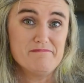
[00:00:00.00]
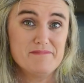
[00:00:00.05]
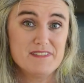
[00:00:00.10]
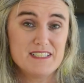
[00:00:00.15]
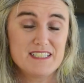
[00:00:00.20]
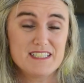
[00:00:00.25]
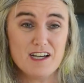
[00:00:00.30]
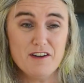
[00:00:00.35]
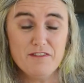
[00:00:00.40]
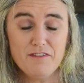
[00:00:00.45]

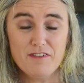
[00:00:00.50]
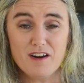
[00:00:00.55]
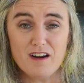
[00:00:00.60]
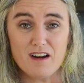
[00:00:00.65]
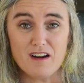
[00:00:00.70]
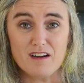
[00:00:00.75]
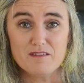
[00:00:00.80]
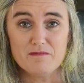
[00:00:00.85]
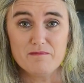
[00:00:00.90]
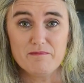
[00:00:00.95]

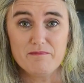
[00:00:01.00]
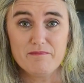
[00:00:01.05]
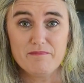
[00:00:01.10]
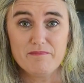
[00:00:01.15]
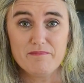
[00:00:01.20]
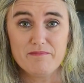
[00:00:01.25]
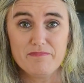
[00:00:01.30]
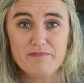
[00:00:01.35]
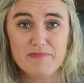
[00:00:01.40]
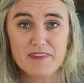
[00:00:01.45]
suffer
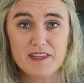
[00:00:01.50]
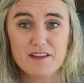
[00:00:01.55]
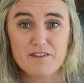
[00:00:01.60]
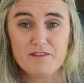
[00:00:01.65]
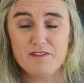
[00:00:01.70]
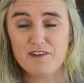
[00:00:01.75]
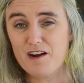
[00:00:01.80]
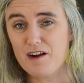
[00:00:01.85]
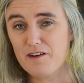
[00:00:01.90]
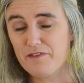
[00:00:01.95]

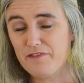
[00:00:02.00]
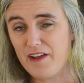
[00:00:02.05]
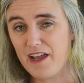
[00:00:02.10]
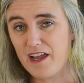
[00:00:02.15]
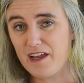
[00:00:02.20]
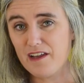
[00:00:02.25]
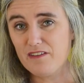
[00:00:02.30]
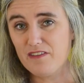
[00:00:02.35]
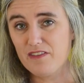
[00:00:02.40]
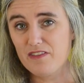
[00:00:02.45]
for our
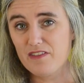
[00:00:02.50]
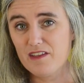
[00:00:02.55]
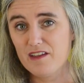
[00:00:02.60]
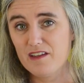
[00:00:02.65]
faith.